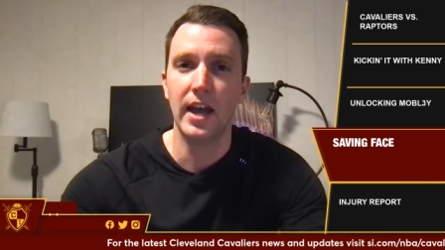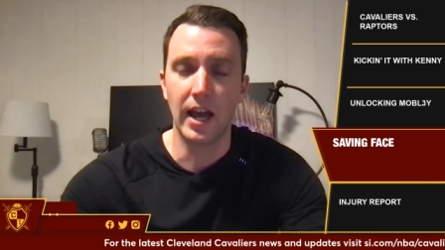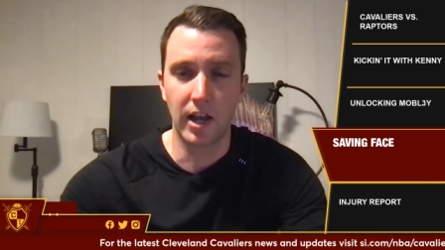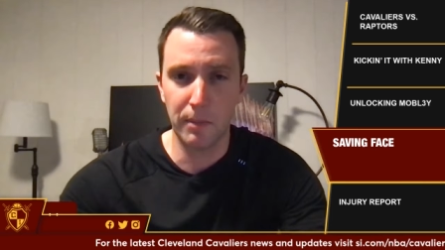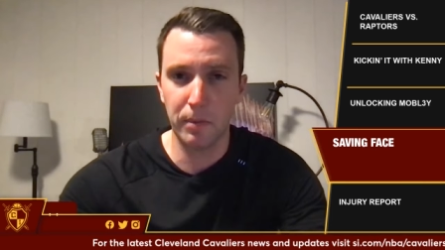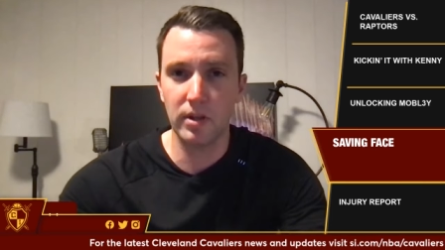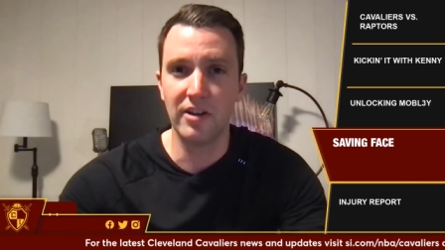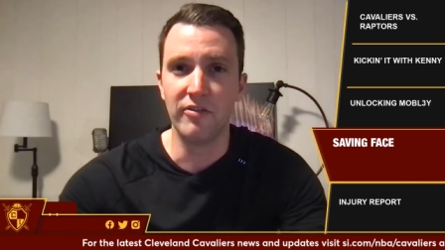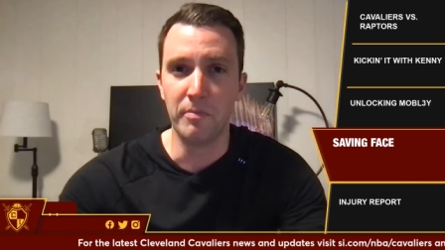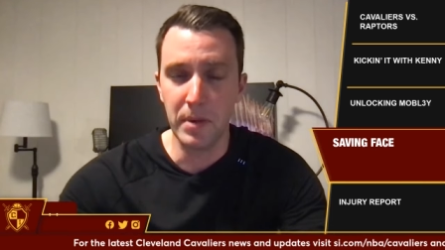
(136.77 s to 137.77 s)
A couple
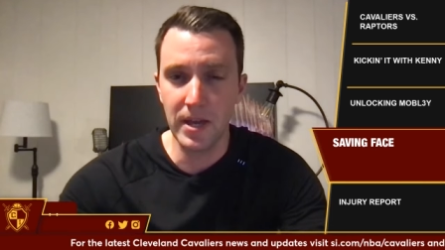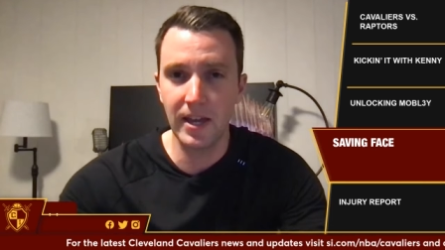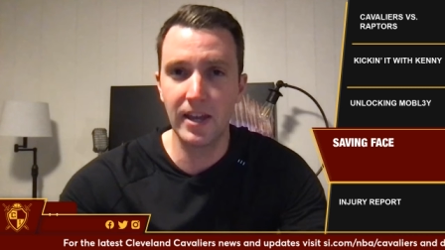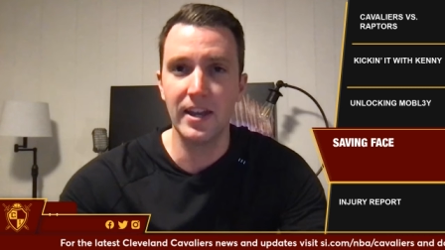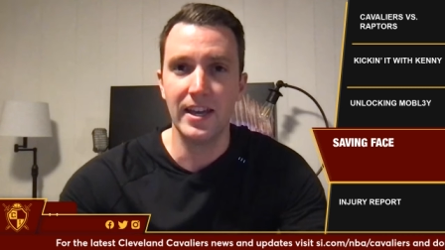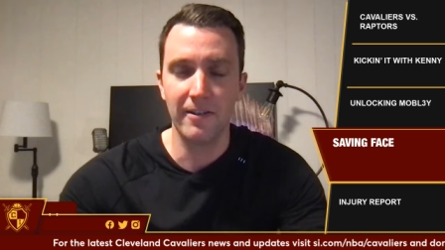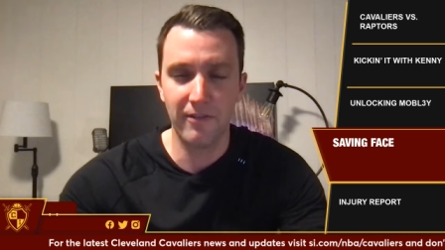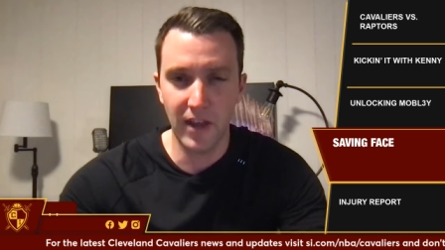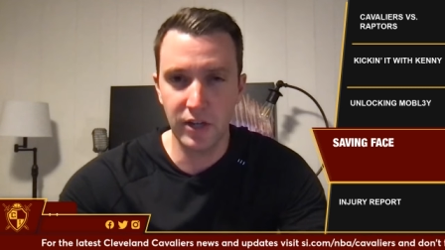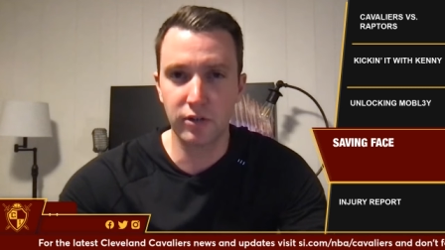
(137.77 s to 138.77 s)
of big
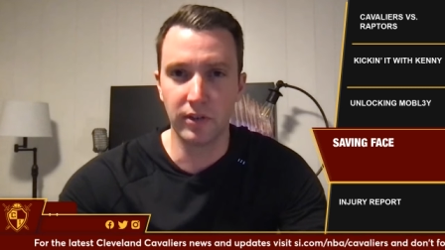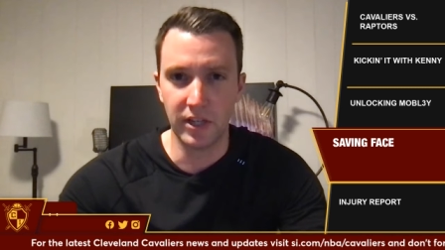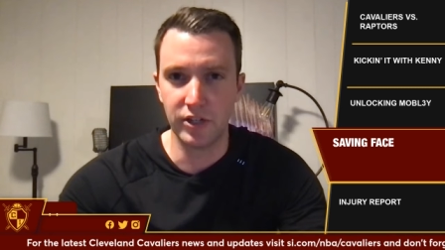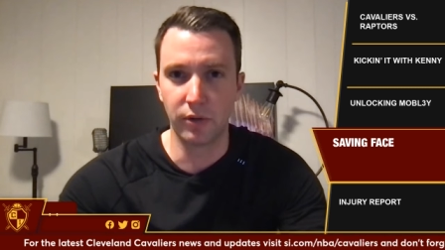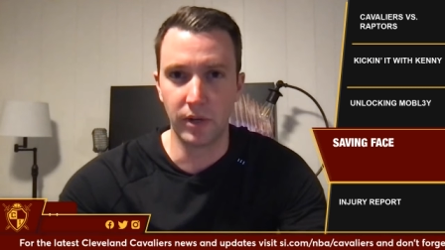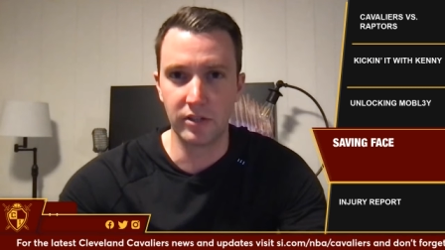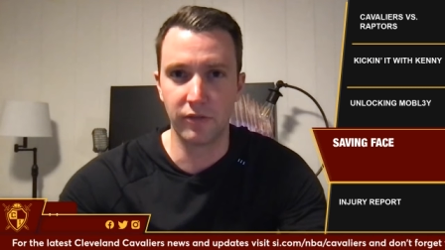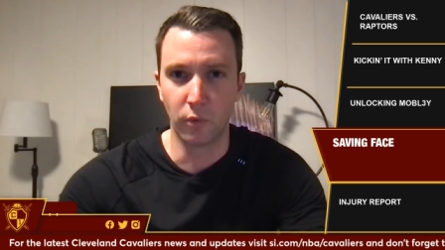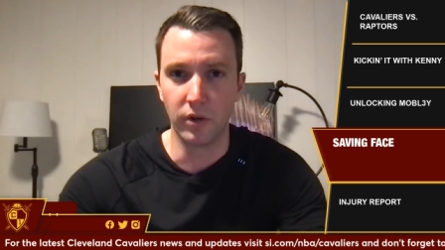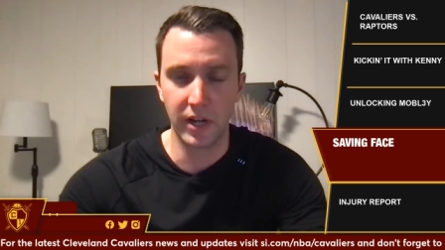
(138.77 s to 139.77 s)
facial injuries
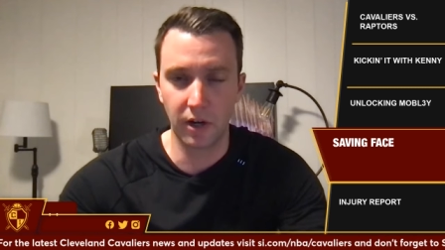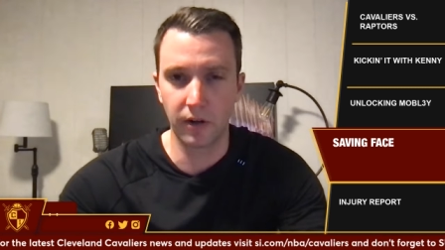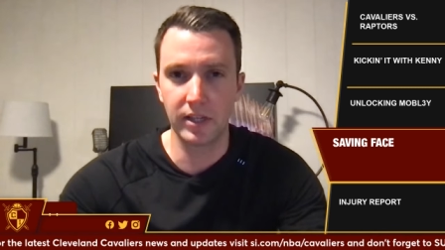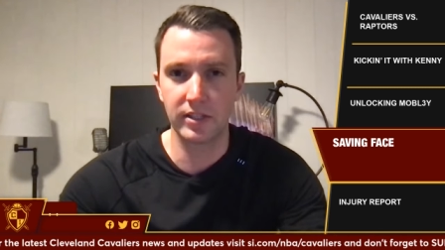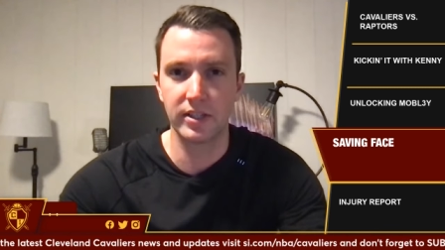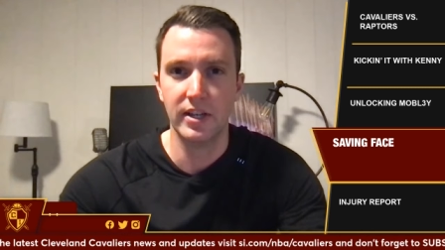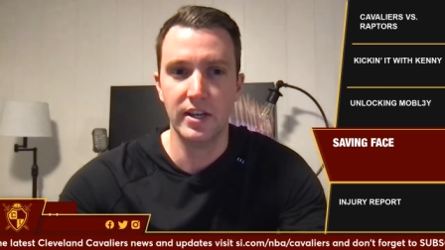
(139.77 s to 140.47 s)
for Darius.